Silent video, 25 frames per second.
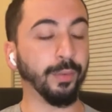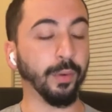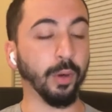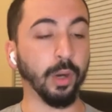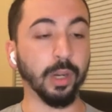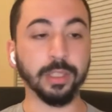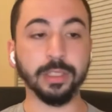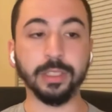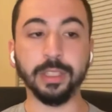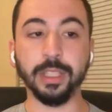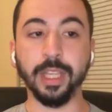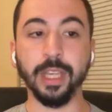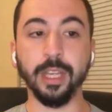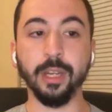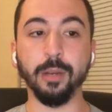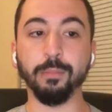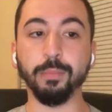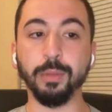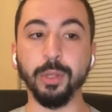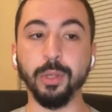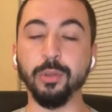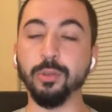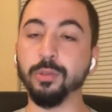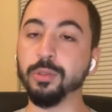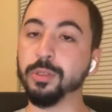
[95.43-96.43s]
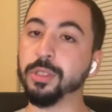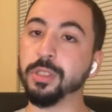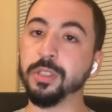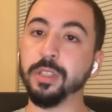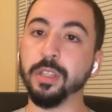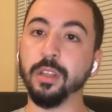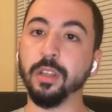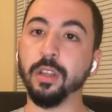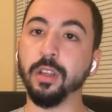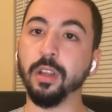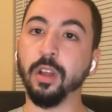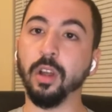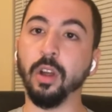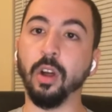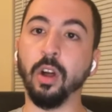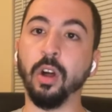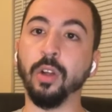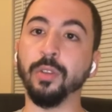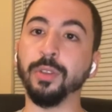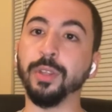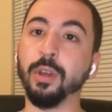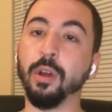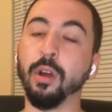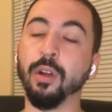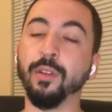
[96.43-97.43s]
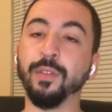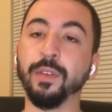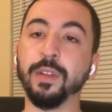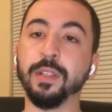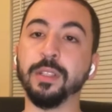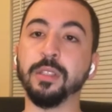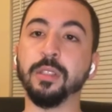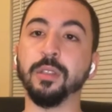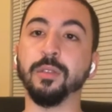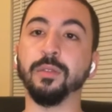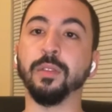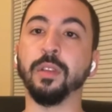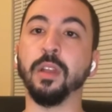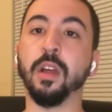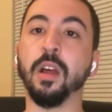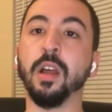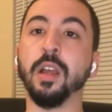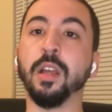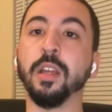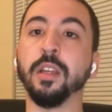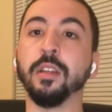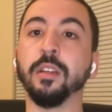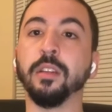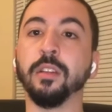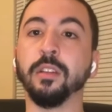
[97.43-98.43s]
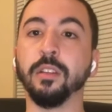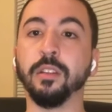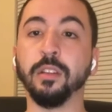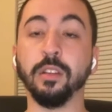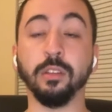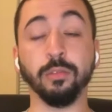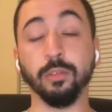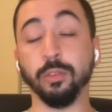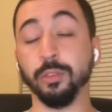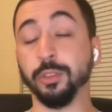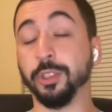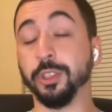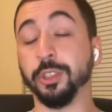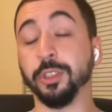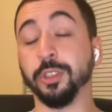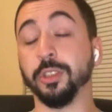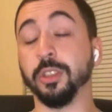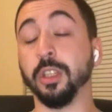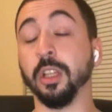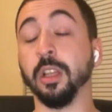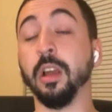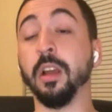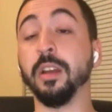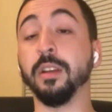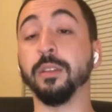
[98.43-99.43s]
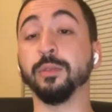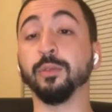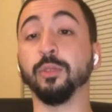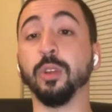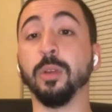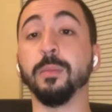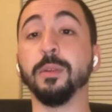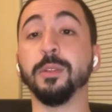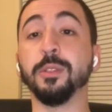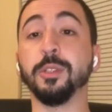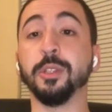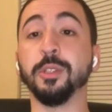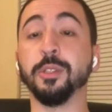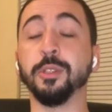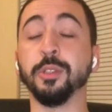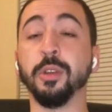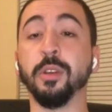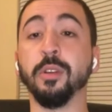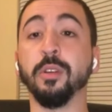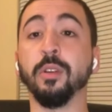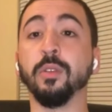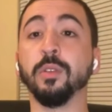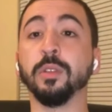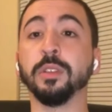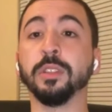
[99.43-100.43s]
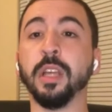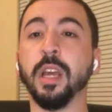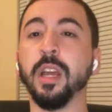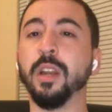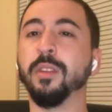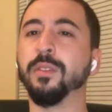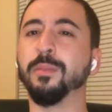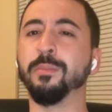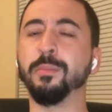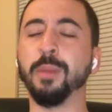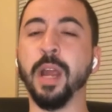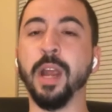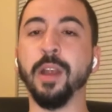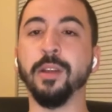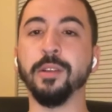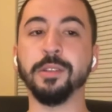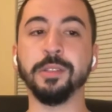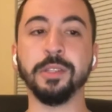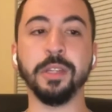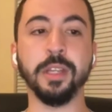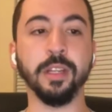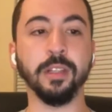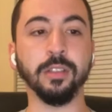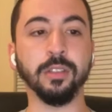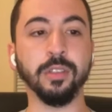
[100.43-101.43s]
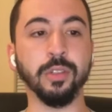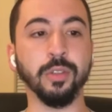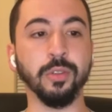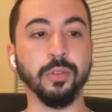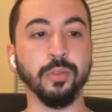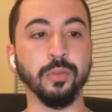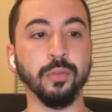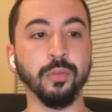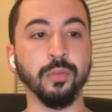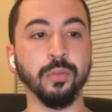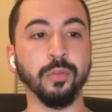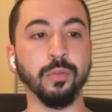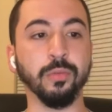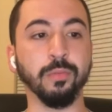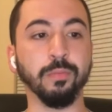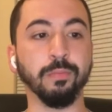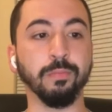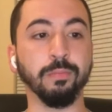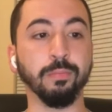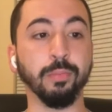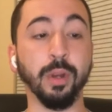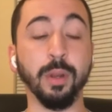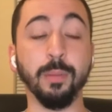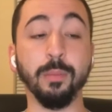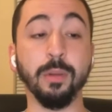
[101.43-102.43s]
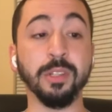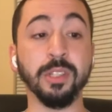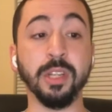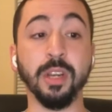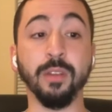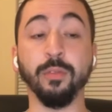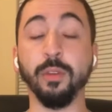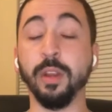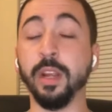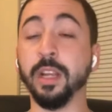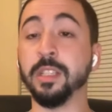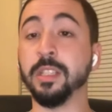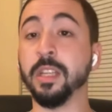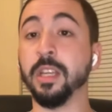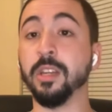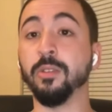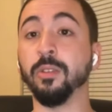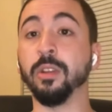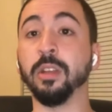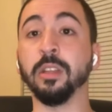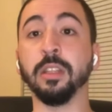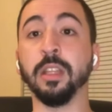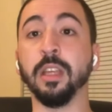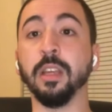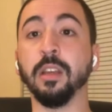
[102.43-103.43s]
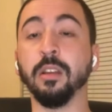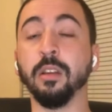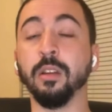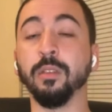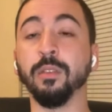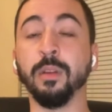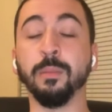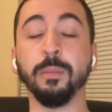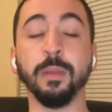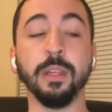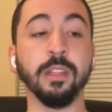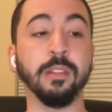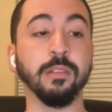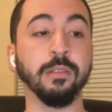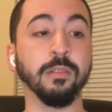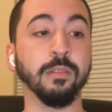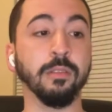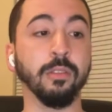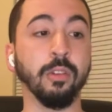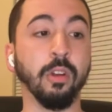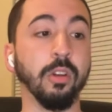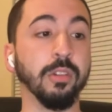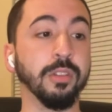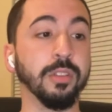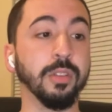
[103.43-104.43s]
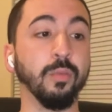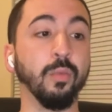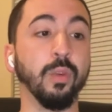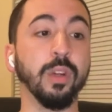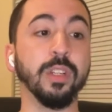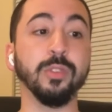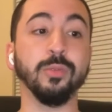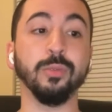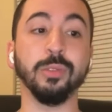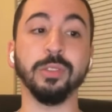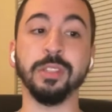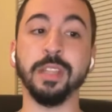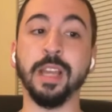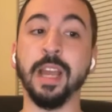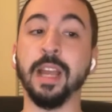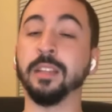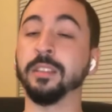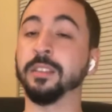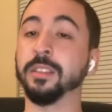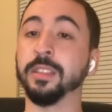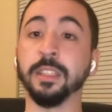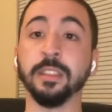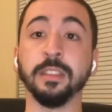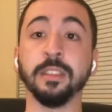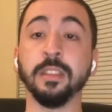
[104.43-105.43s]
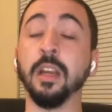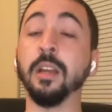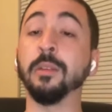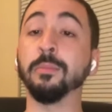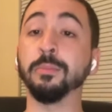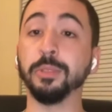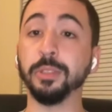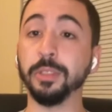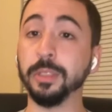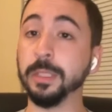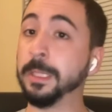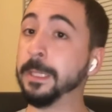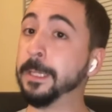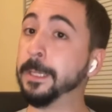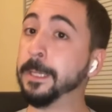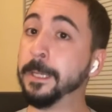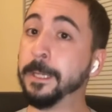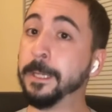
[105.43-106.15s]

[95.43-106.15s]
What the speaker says: for us to get abused on the offensive line, or just the line of scrimmage in general, is kind of embarrassing to pretty much every extent you could think of. I mean, Carson Wentz was sacked 6 times.